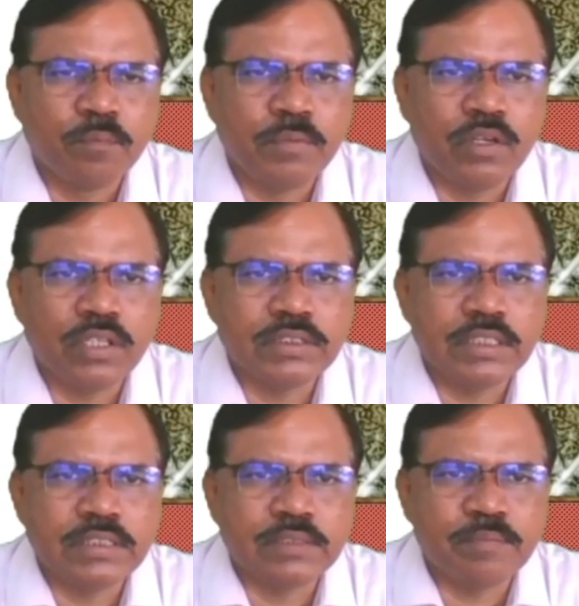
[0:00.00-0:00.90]
because
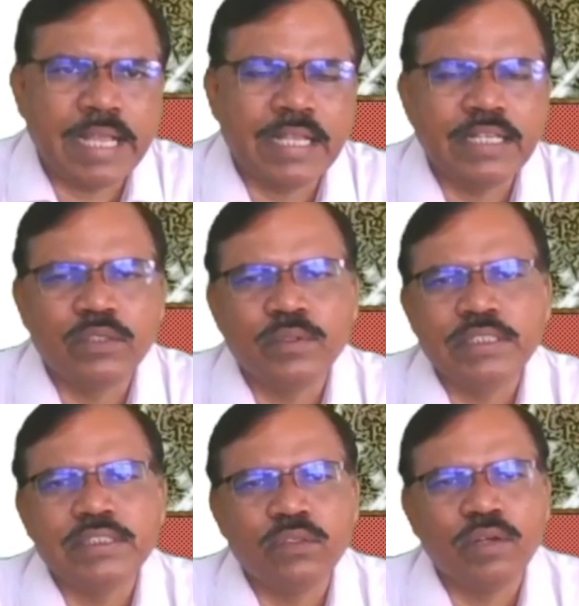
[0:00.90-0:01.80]
its magnitude
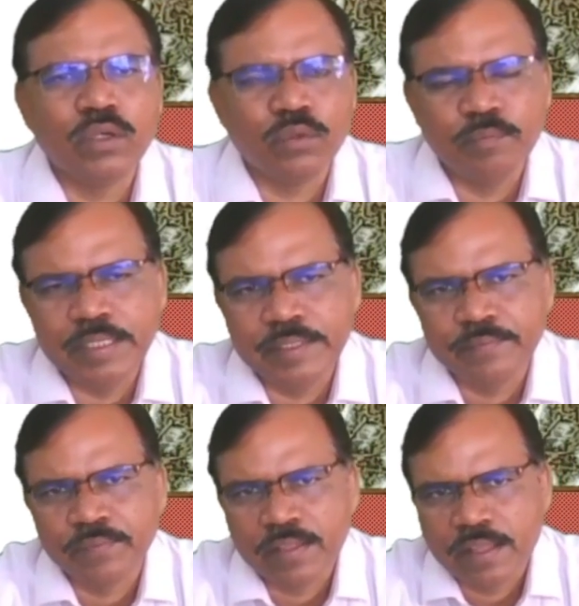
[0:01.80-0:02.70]
is equal to B